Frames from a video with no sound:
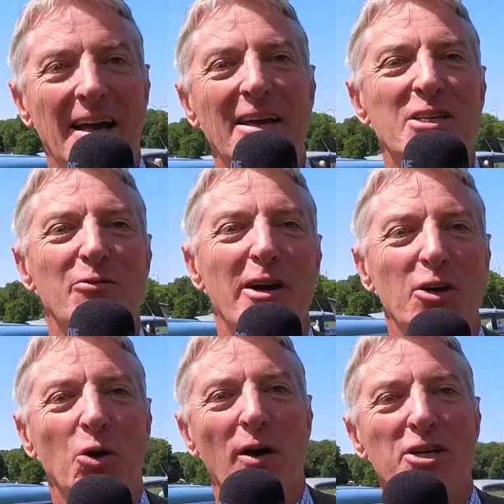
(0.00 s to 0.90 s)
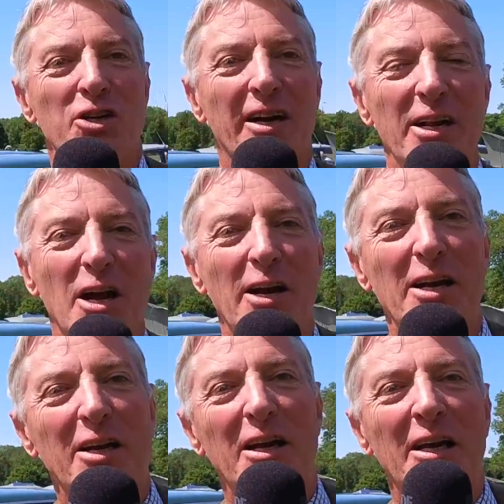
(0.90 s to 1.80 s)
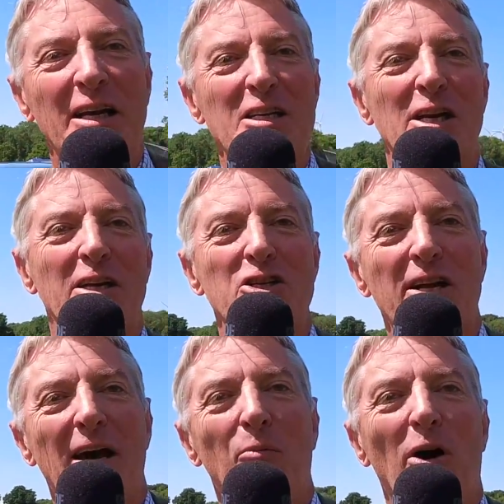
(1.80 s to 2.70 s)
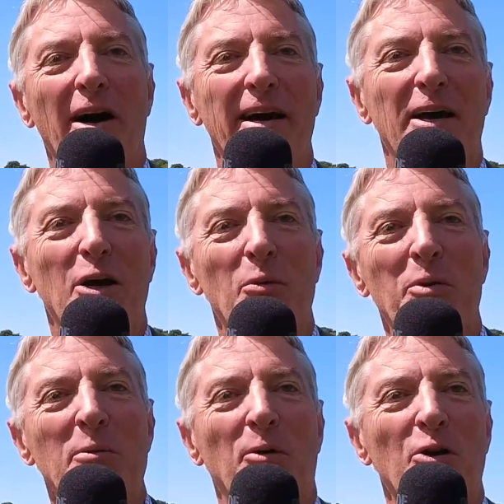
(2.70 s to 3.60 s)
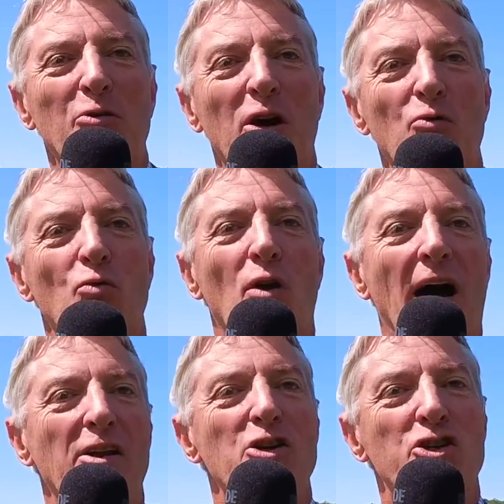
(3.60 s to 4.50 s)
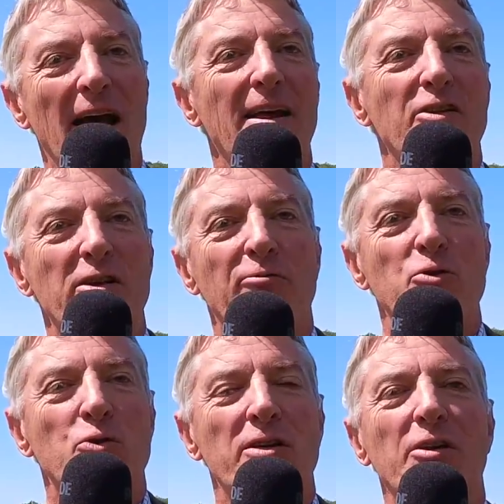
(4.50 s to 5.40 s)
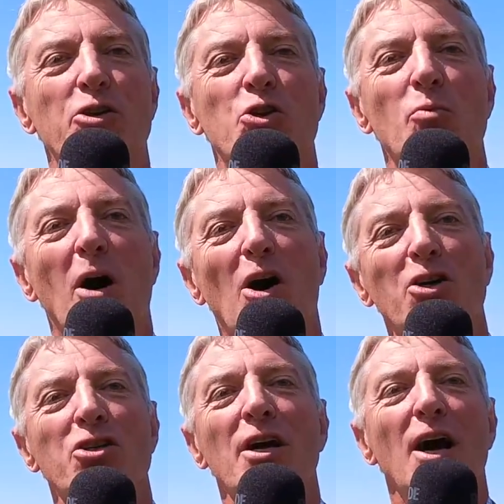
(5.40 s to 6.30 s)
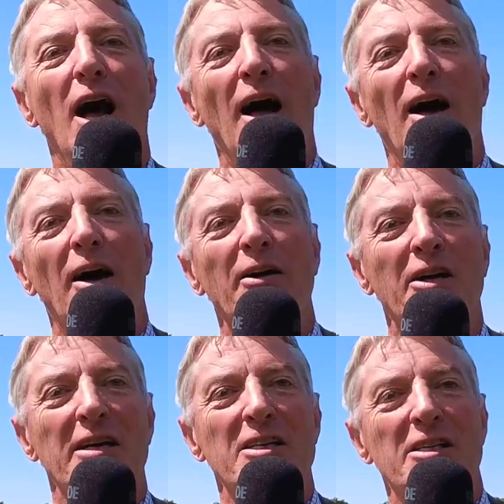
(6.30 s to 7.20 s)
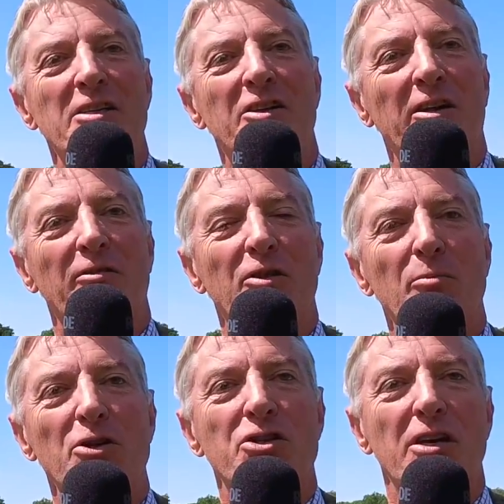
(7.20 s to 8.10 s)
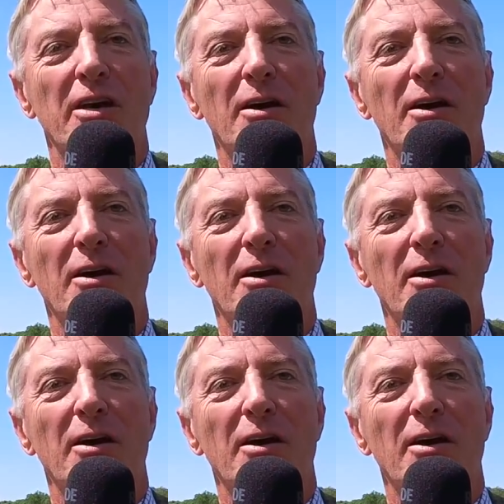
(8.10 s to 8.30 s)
that's a very good question, and you could easily understand why people who don't understand the difference between the two marques could easily think of them as